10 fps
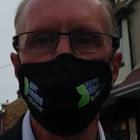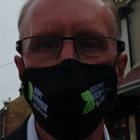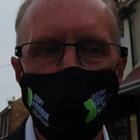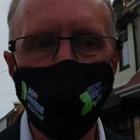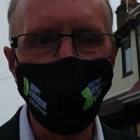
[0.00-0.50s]

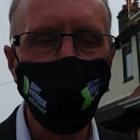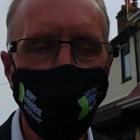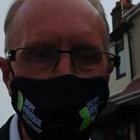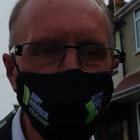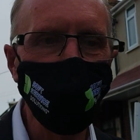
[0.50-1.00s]
document
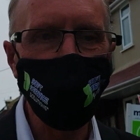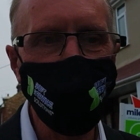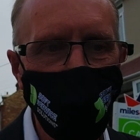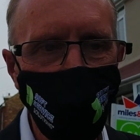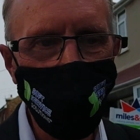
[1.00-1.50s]
the
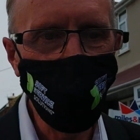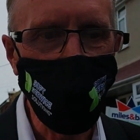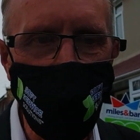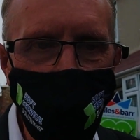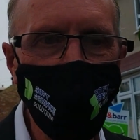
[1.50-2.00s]
data that we
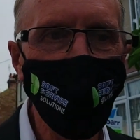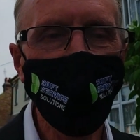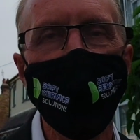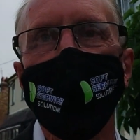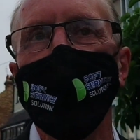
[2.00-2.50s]
need,
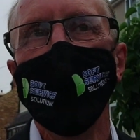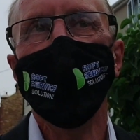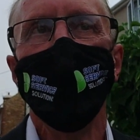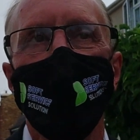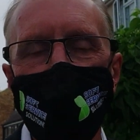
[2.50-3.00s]

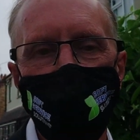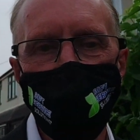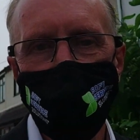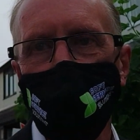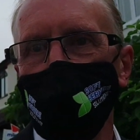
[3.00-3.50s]
but she doesn't